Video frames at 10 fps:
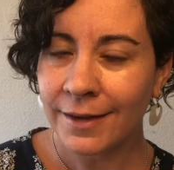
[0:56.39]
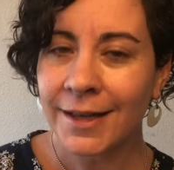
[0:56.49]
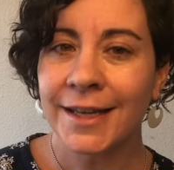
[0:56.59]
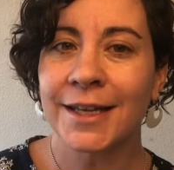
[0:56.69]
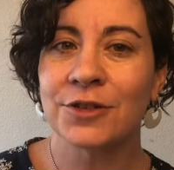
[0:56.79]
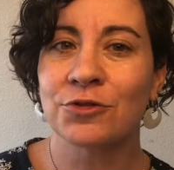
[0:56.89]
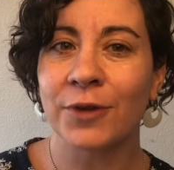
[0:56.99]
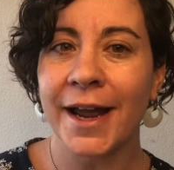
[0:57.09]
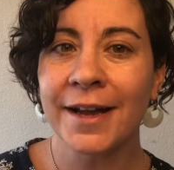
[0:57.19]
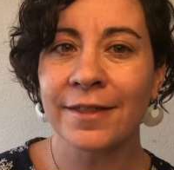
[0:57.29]
He
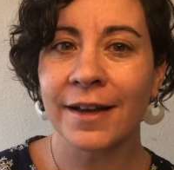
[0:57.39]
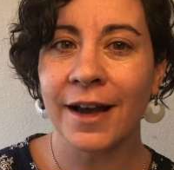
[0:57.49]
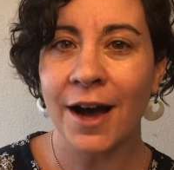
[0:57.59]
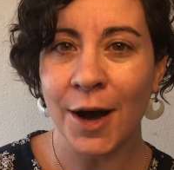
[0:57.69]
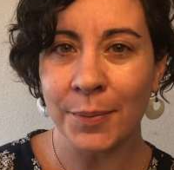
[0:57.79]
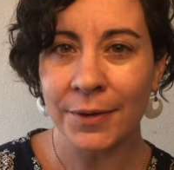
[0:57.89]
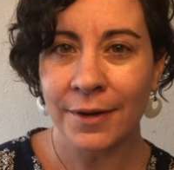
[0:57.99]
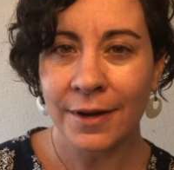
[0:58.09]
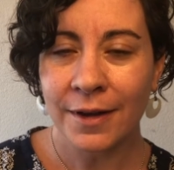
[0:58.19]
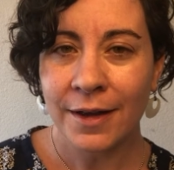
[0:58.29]
drank the cup,
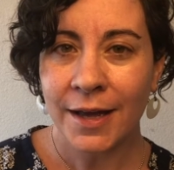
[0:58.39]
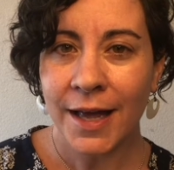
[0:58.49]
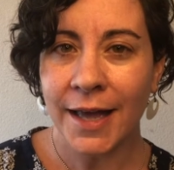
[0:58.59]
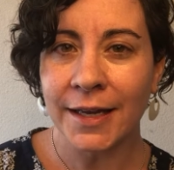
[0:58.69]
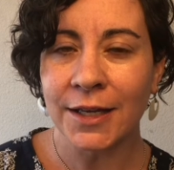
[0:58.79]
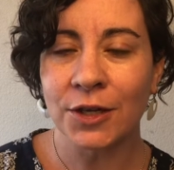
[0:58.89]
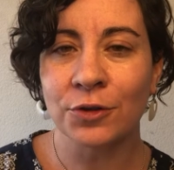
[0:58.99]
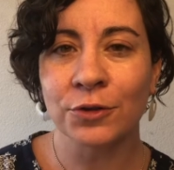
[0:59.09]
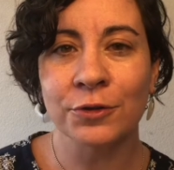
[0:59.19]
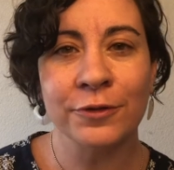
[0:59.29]
and he
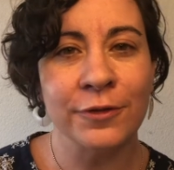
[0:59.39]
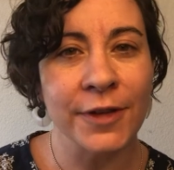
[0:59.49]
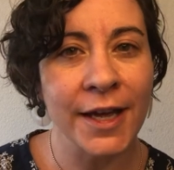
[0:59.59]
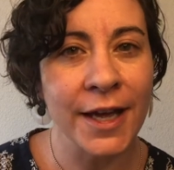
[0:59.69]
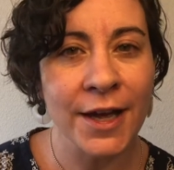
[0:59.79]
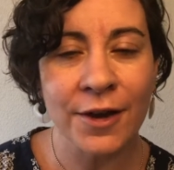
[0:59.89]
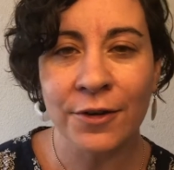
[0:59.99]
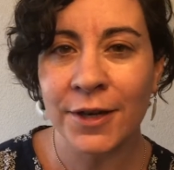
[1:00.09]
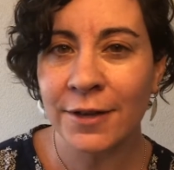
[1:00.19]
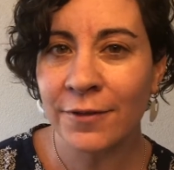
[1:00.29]
grew
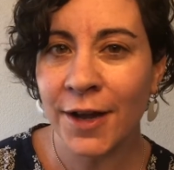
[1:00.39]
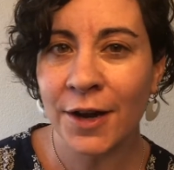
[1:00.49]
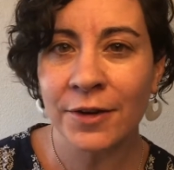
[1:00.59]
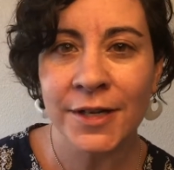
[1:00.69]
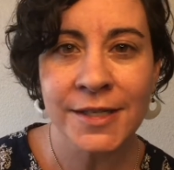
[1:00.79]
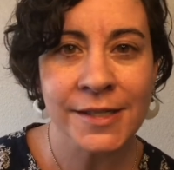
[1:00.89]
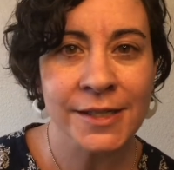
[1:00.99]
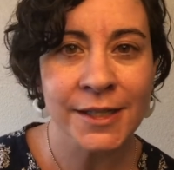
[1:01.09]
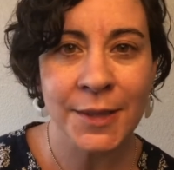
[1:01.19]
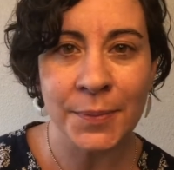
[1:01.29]
very, very
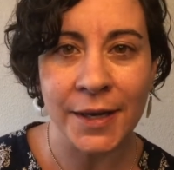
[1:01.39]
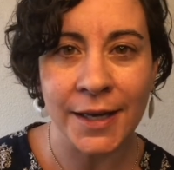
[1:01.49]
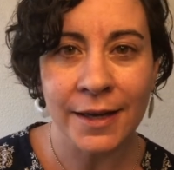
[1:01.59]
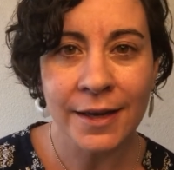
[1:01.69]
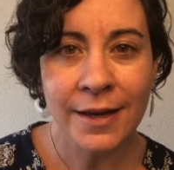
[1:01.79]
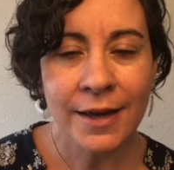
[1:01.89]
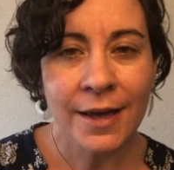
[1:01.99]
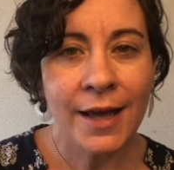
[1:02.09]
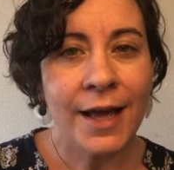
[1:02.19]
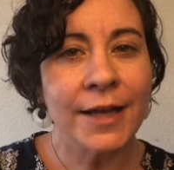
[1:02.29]
sleepy
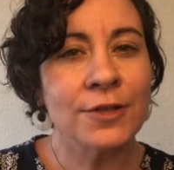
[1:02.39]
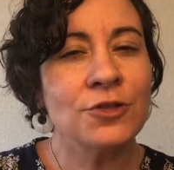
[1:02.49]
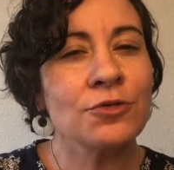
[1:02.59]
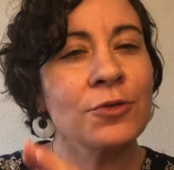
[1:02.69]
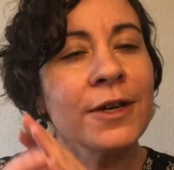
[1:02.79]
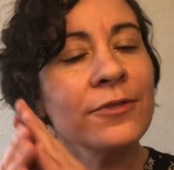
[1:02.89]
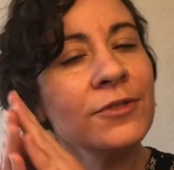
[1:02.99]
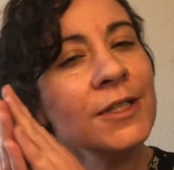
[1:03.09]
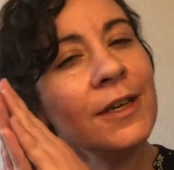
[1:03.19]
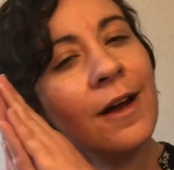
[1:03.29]
and
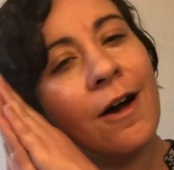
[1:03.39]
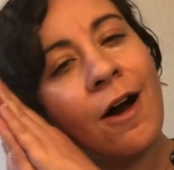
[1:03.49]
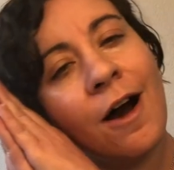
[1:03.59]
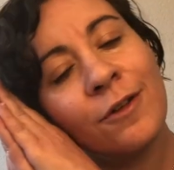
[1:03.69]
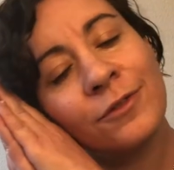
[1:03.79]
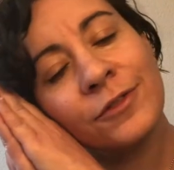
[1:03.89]
drifted off